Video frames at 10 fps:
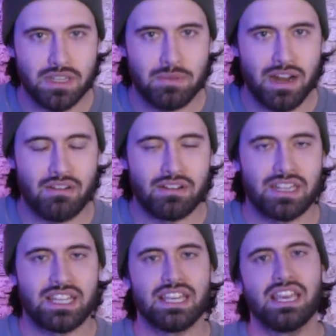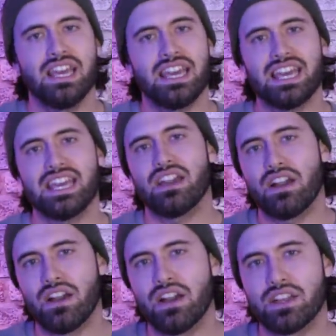apparently, he
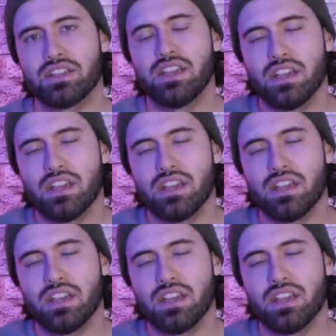heard